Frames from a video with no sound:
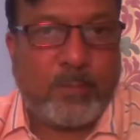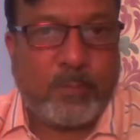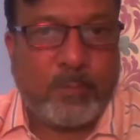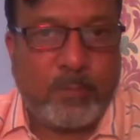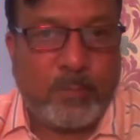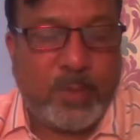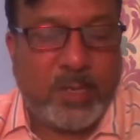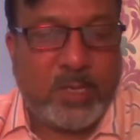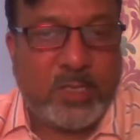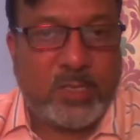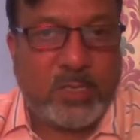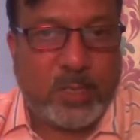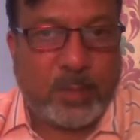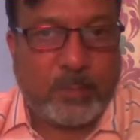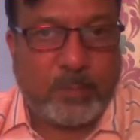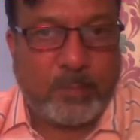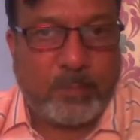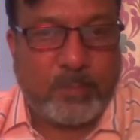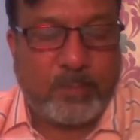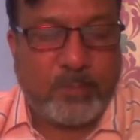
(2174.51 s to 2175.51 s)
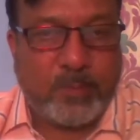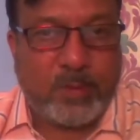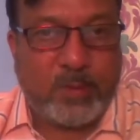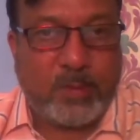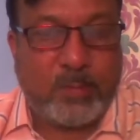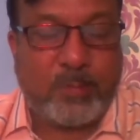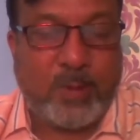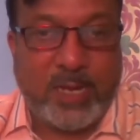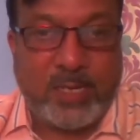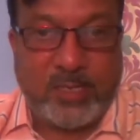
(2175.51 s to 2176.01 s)
mixed up.
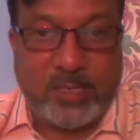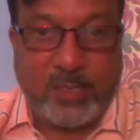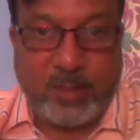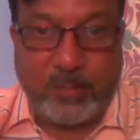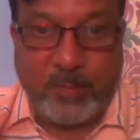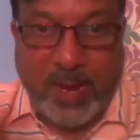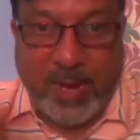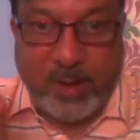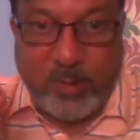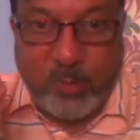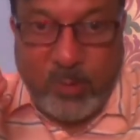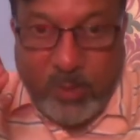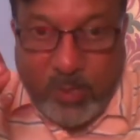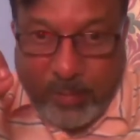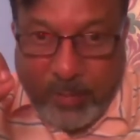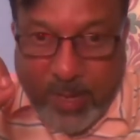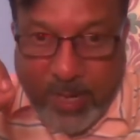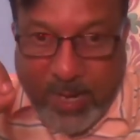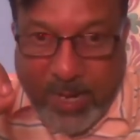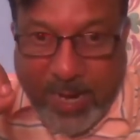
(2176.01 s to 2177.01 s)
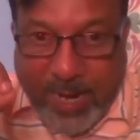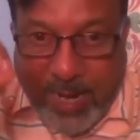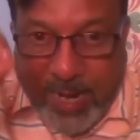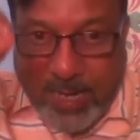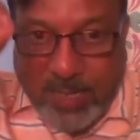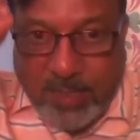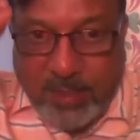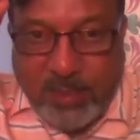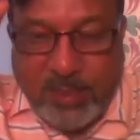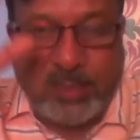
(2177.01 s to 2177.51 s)
The plastic bag would remain
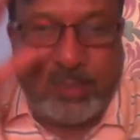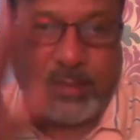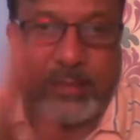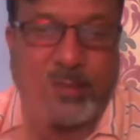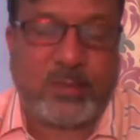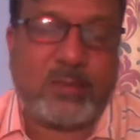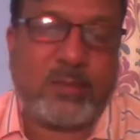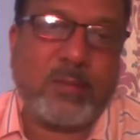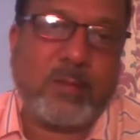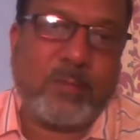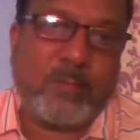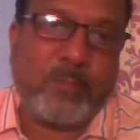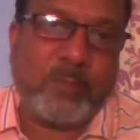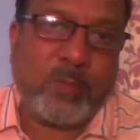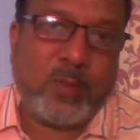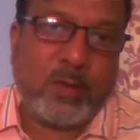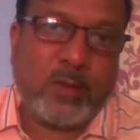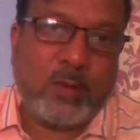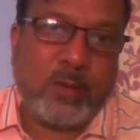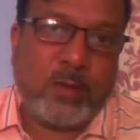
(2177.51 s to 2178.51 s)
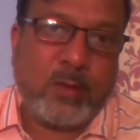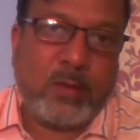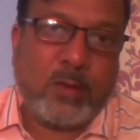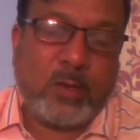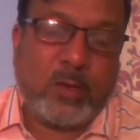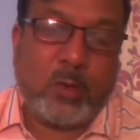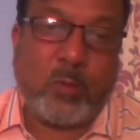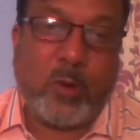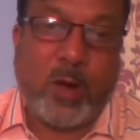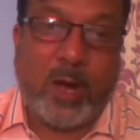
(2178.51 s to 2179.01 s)
as it is.
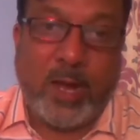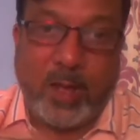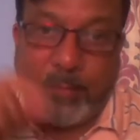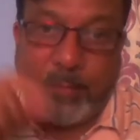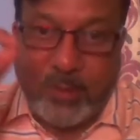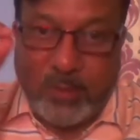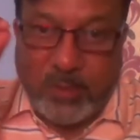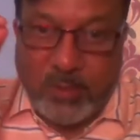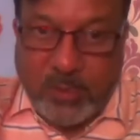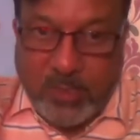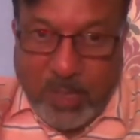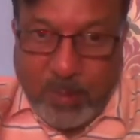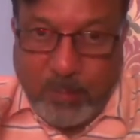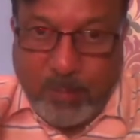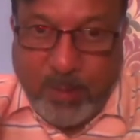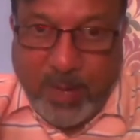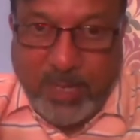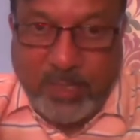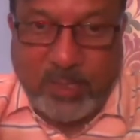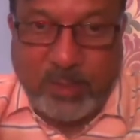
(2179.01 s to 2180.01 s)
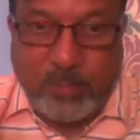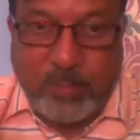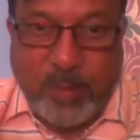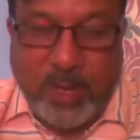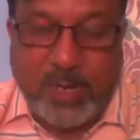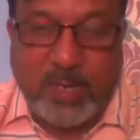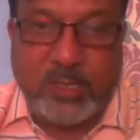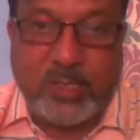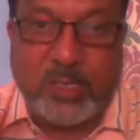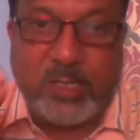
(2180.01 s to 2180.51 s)
Now, what happens? The same plastic
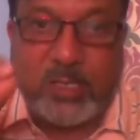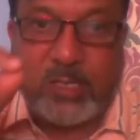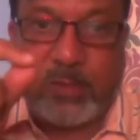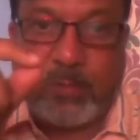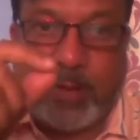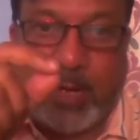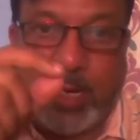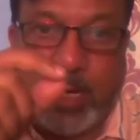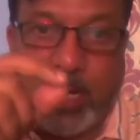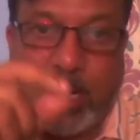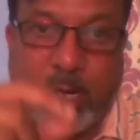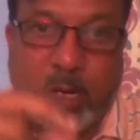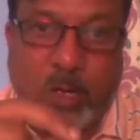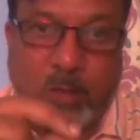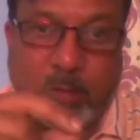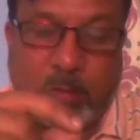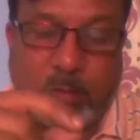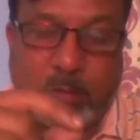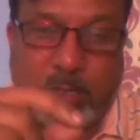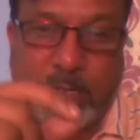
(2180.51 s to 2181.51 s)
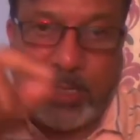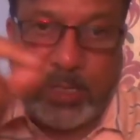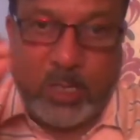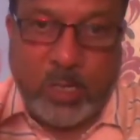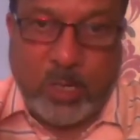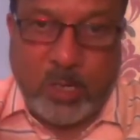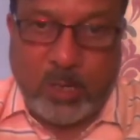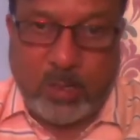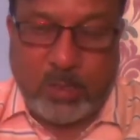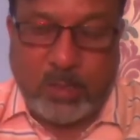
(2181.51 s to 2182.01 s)
bag is eaten by a cow, a
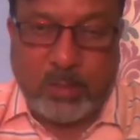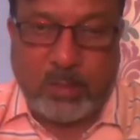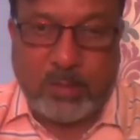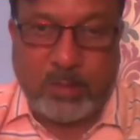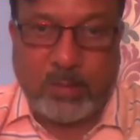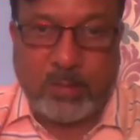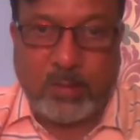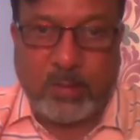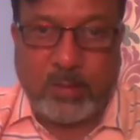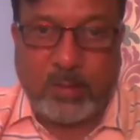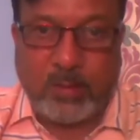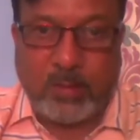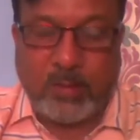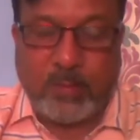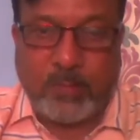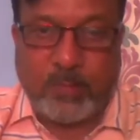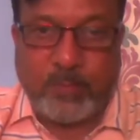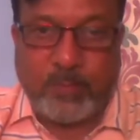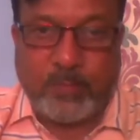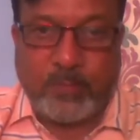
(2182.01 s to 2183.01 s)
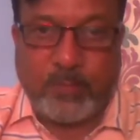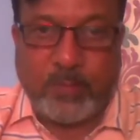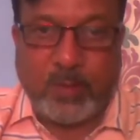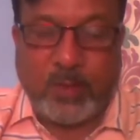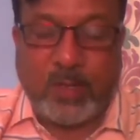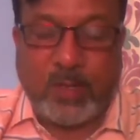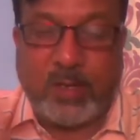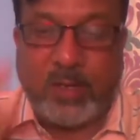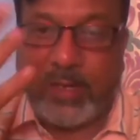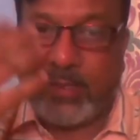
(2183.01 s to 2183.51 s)
dog.
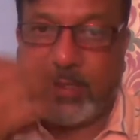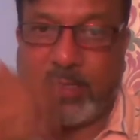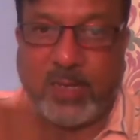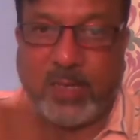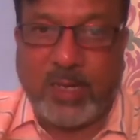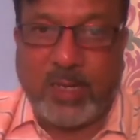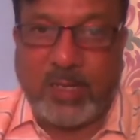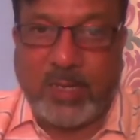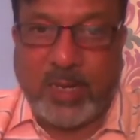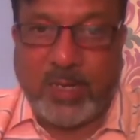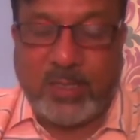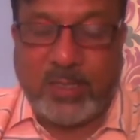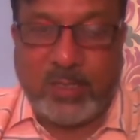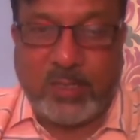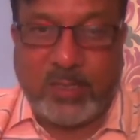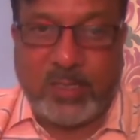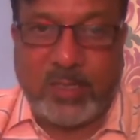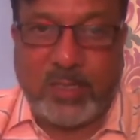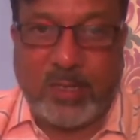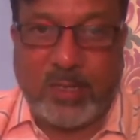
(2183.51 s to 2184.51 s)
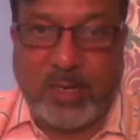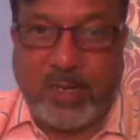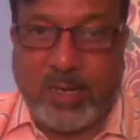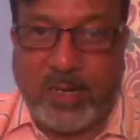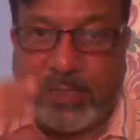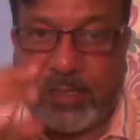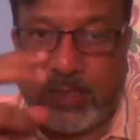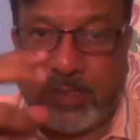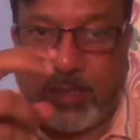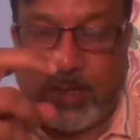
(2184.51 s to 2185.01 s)
It doesn't get digested, it
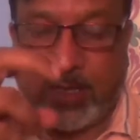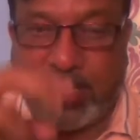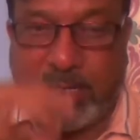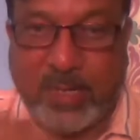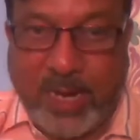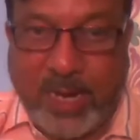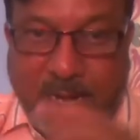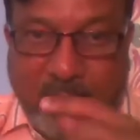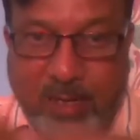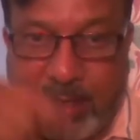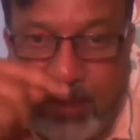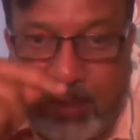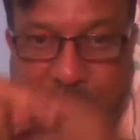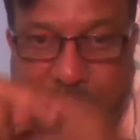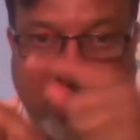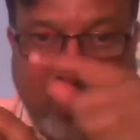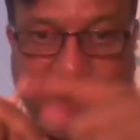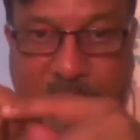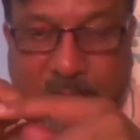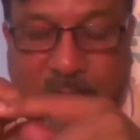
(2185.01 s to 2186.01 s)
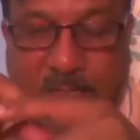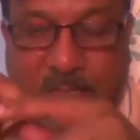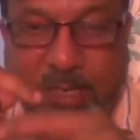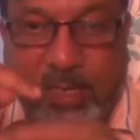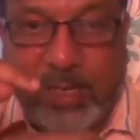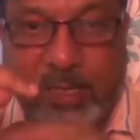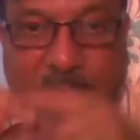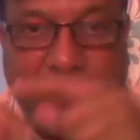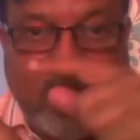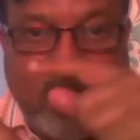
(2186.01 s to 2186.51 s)
gets entangled in the
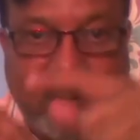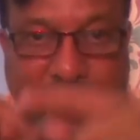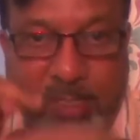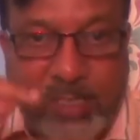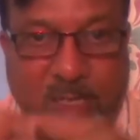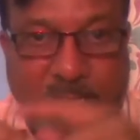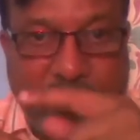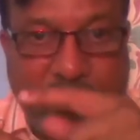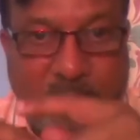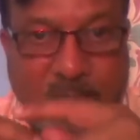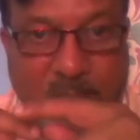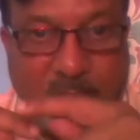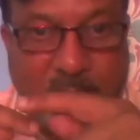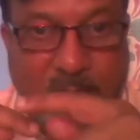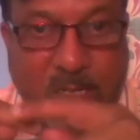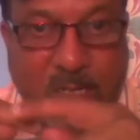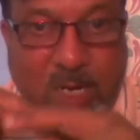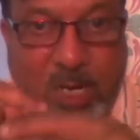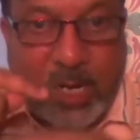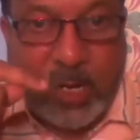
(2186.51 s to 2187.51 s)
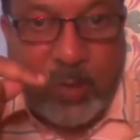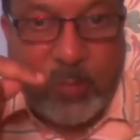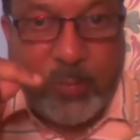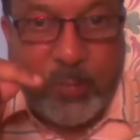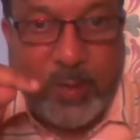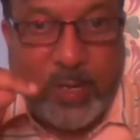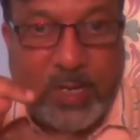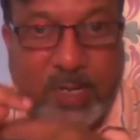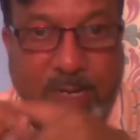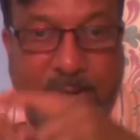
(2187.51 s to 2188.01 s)
intestine, and there are chances that the cow
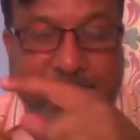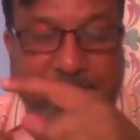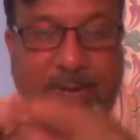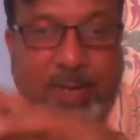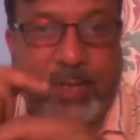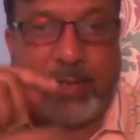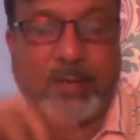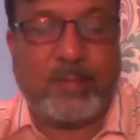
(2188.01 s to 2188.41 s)
may die.